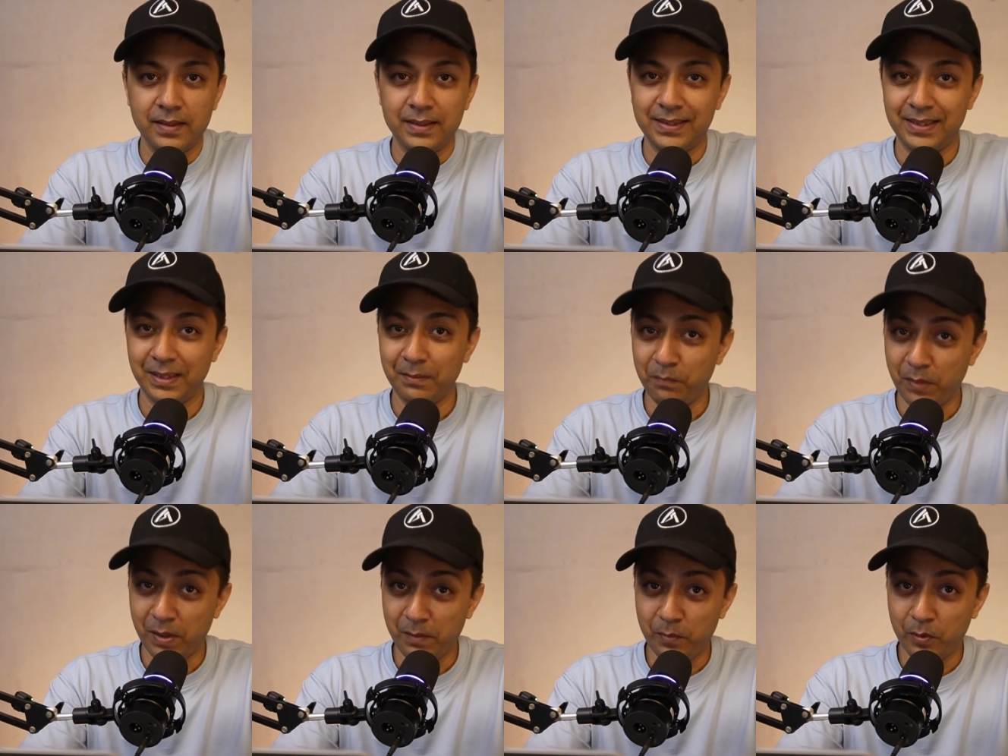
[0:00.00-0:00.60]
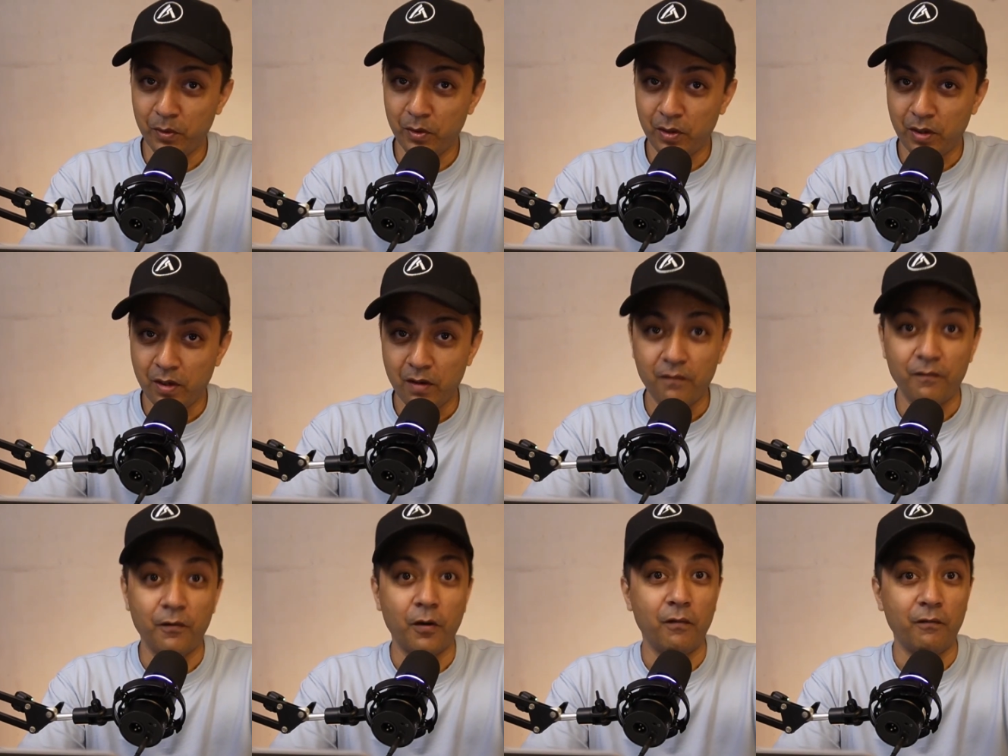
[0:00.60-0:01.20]
Simply put,
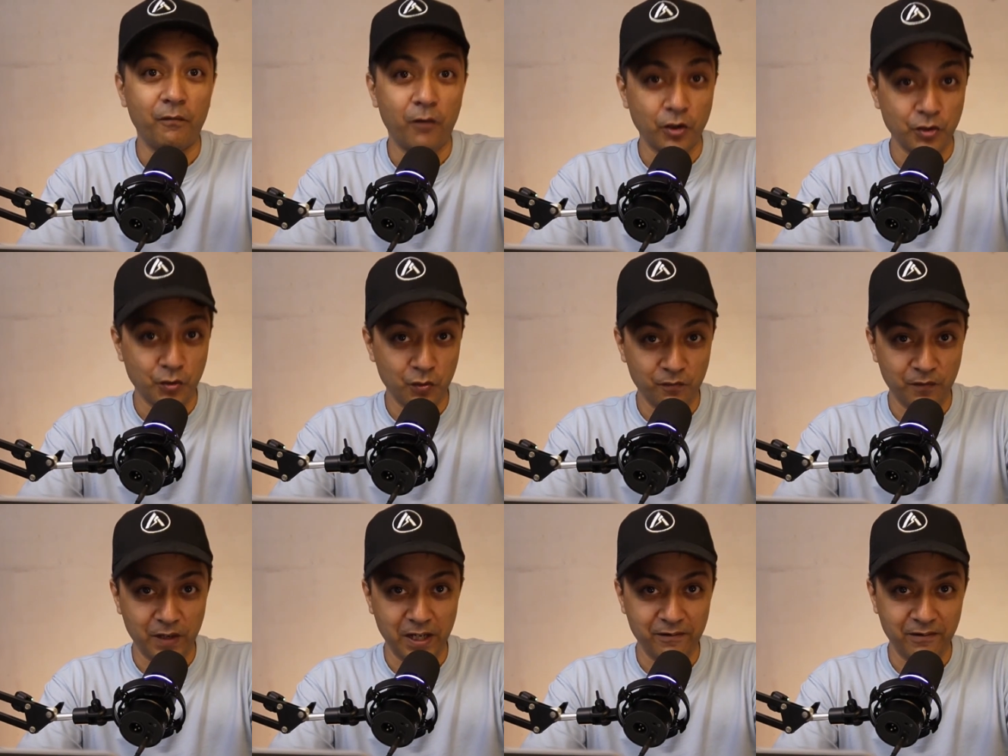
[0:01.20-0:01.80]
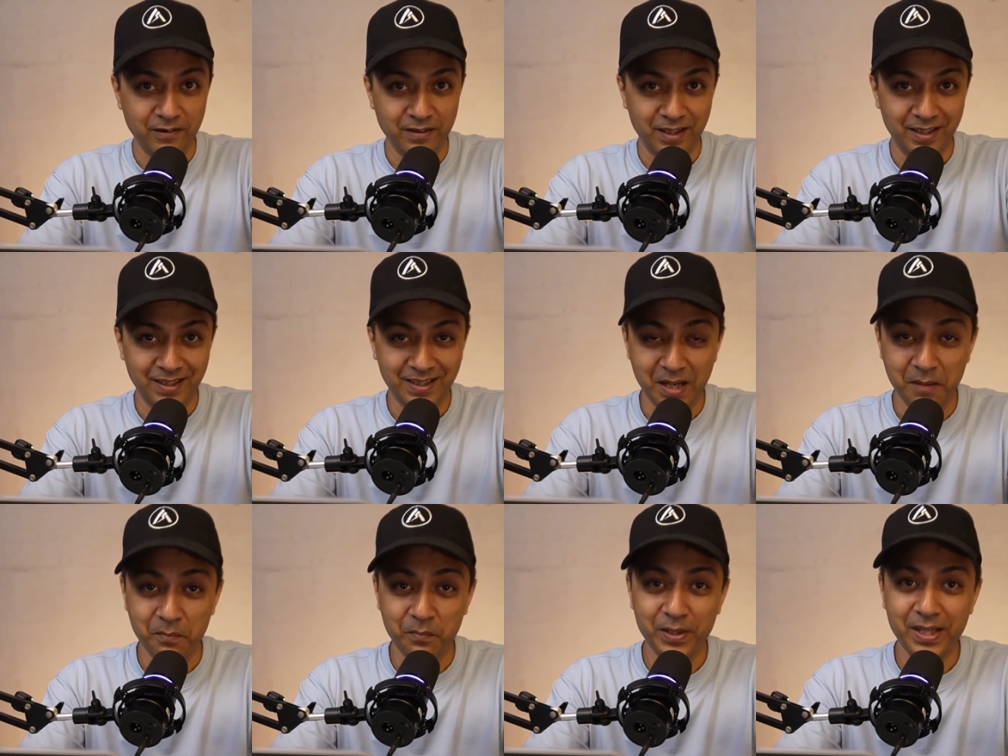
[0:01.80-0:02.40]
from Fortune 500
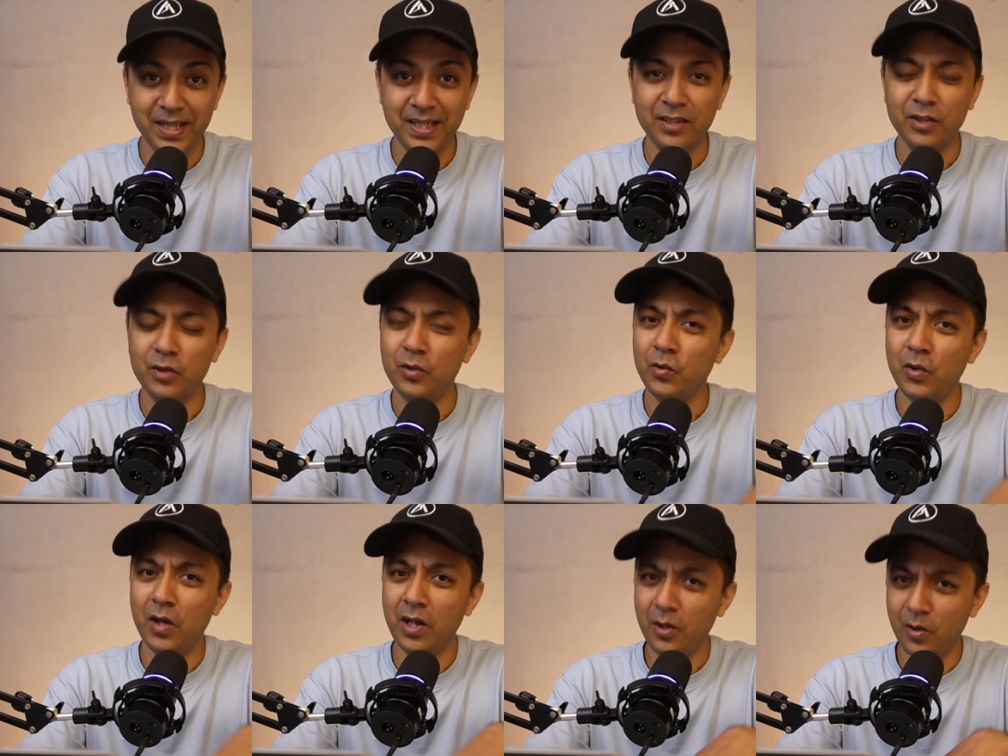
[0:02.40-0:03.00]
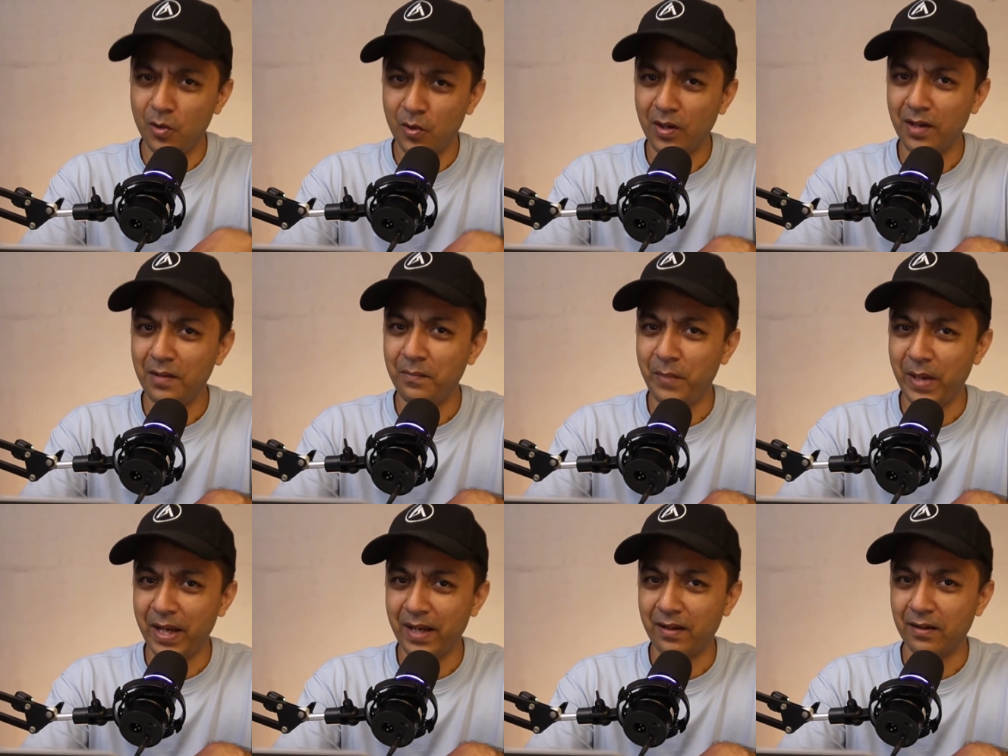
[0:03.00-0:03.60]
companies to a local
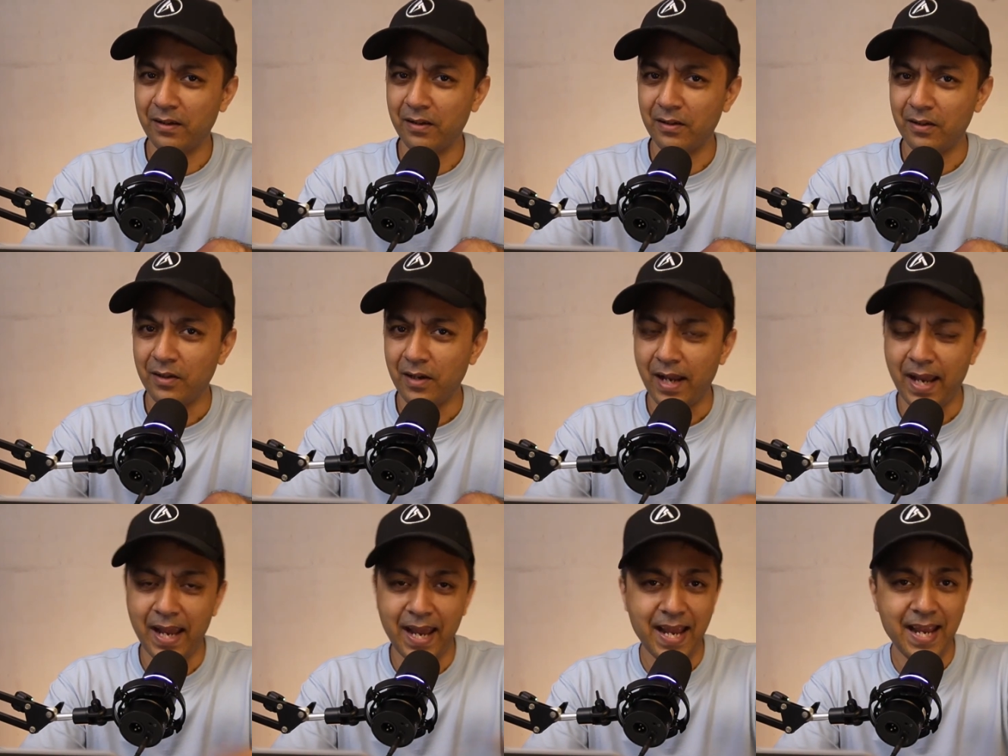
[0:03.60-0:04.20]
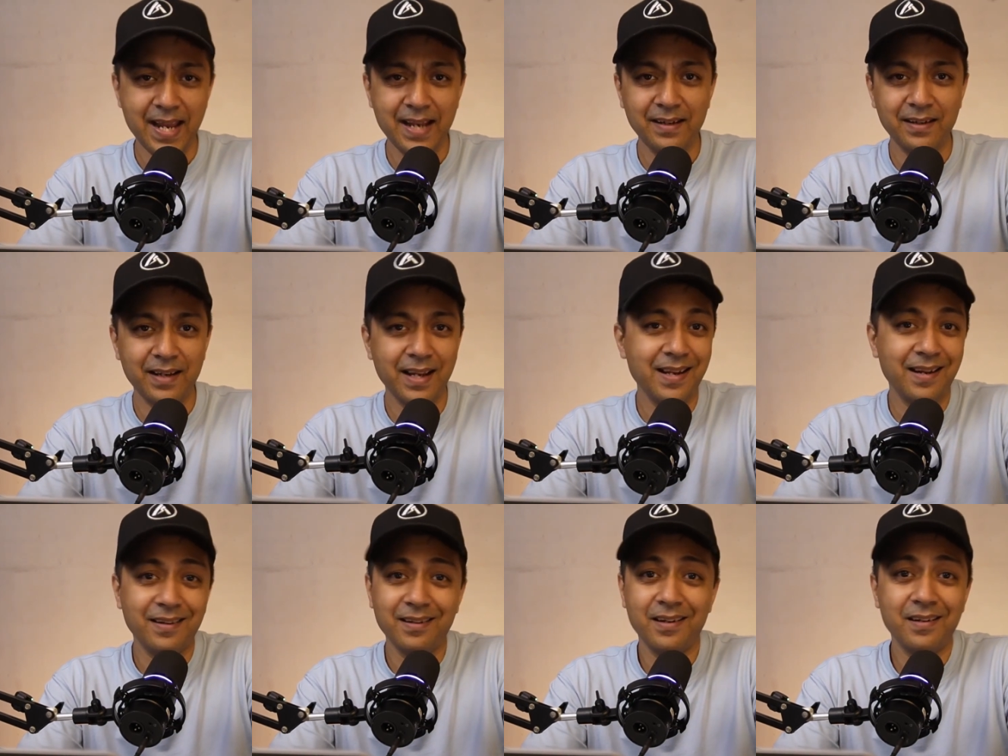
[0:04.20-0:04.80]
baker and
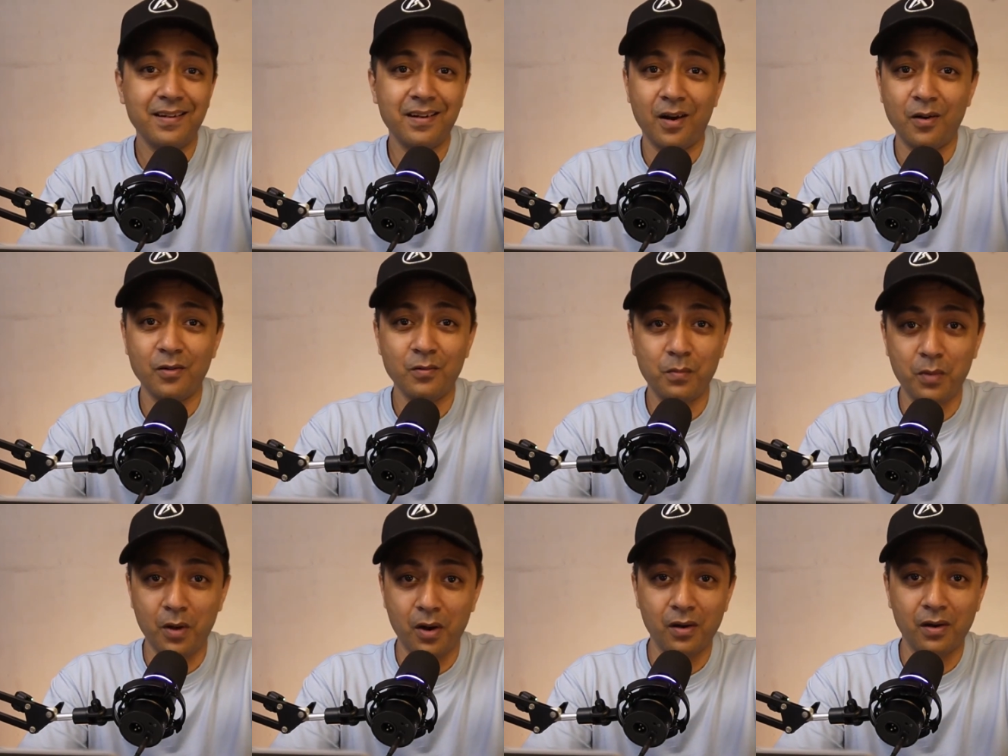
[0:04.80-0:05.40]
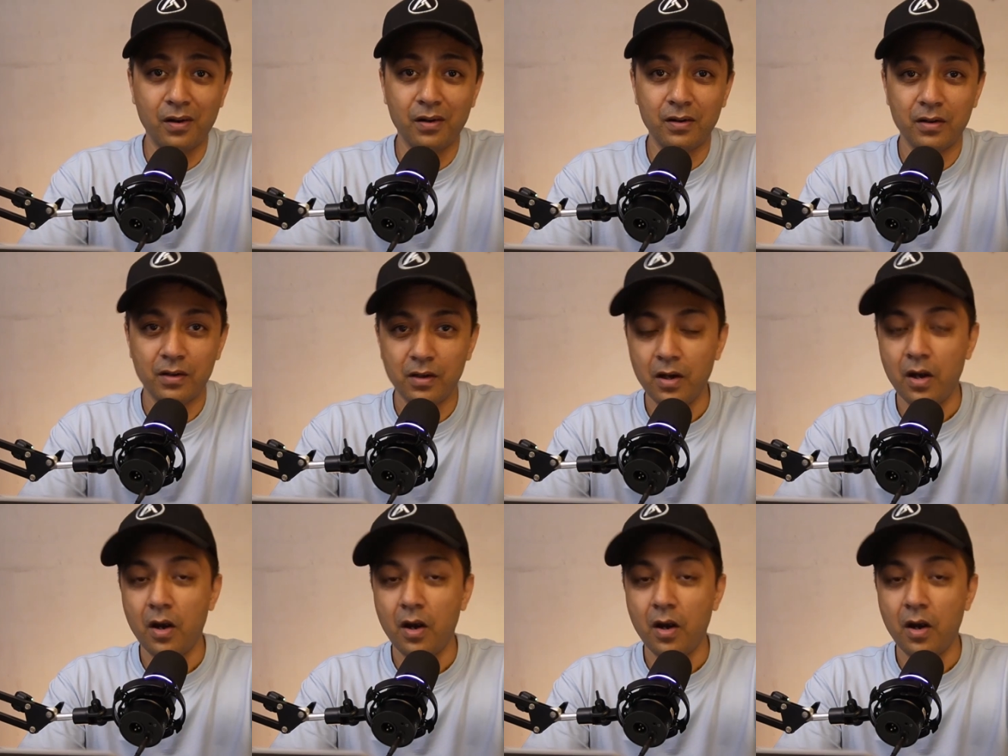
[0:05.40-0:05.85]
an underground blogger,